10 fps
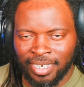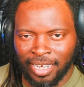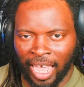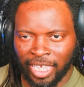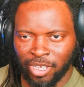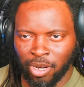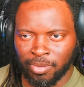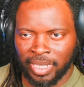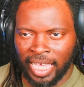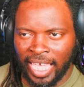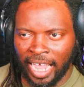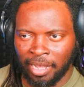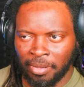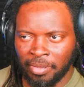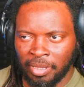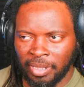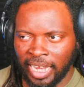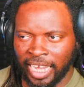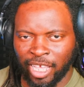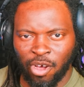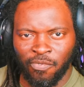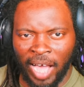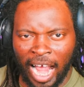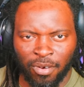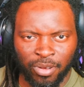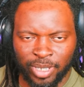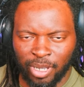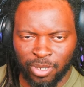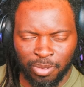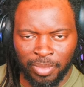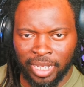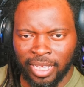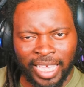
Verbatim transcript: Like, you know what I'm saying? He got to let it go viral on social media.